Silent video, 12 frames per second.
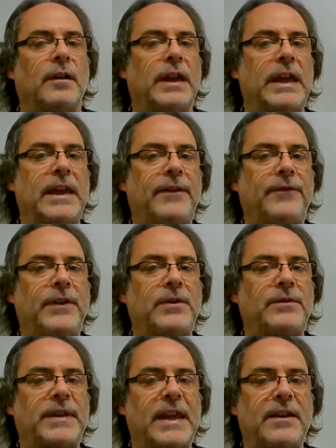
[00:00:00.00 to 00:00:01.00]
If you
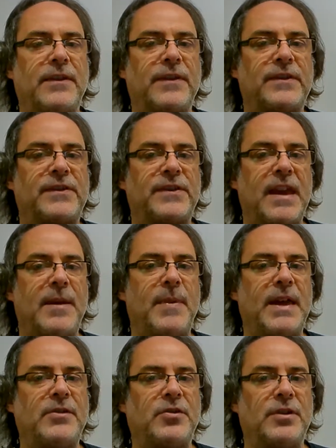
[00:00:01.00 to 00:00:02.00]
take the same
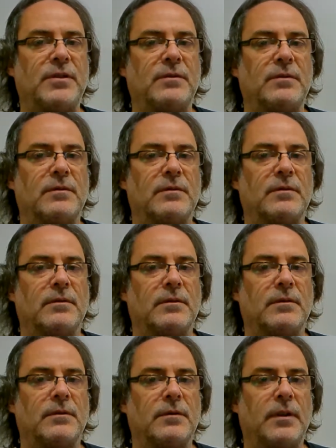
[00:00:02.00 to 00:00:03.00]
engine
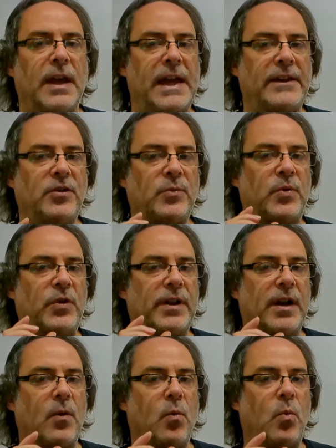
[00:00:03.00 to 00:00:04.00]
and you put
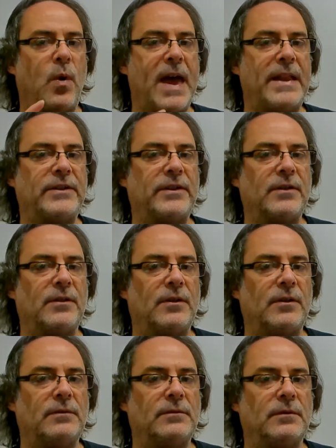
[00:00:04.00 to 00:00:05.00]
a wet
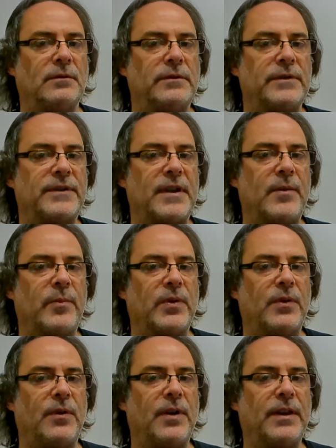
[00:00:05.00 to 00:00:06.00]
sump
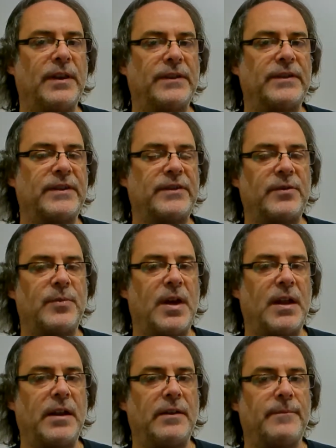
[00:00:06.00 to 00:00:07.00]
oiling system
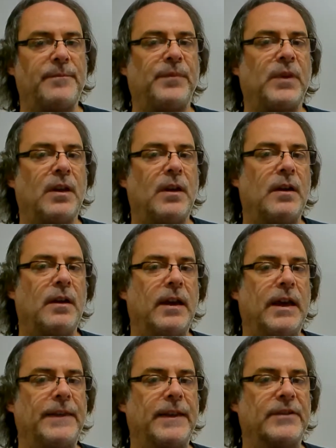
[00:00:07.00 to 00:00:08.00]
on it
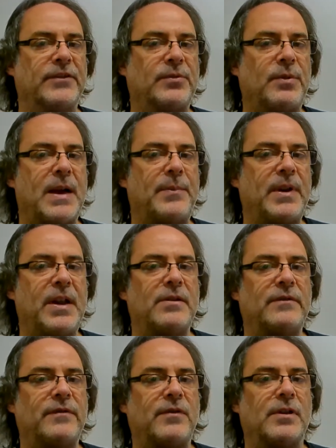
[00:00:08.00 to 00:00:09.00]
and then swap it out
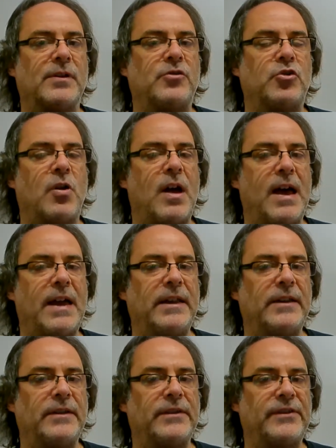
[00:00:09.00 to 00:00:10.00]
for a dry
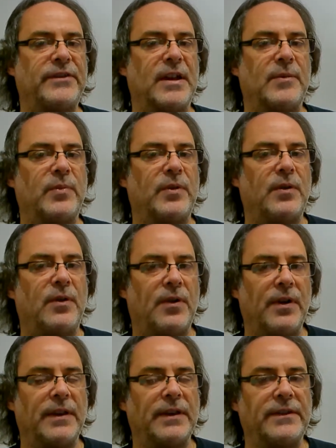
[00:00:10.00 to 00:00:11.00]
sump
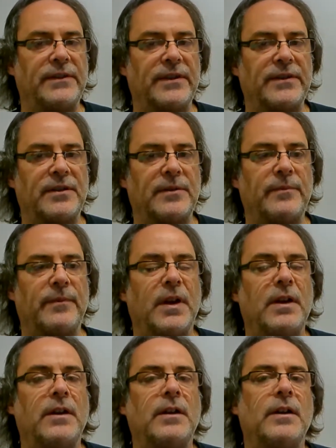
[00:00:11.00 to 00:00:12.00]
oiling system,
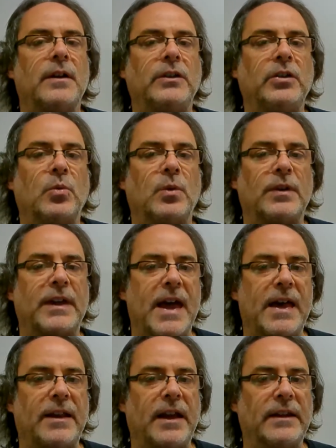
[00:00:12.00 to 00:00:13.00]
you will
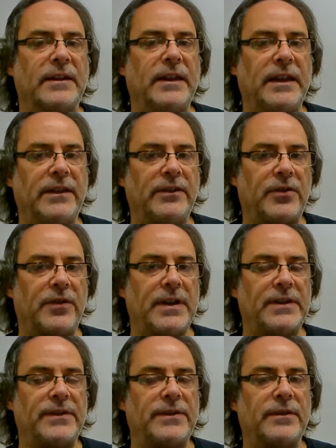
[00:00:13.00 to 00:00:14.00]
get an
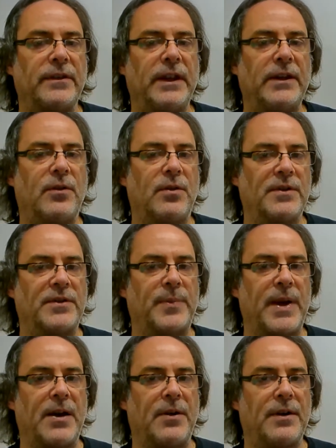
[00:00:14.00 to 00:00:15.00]
increase in
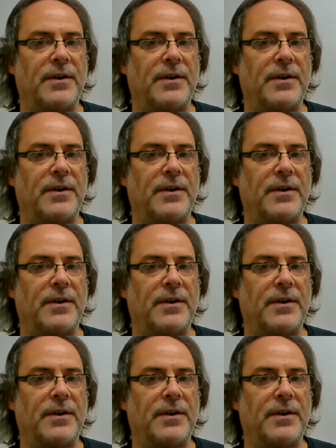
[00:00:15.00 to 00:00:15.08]
horsepower.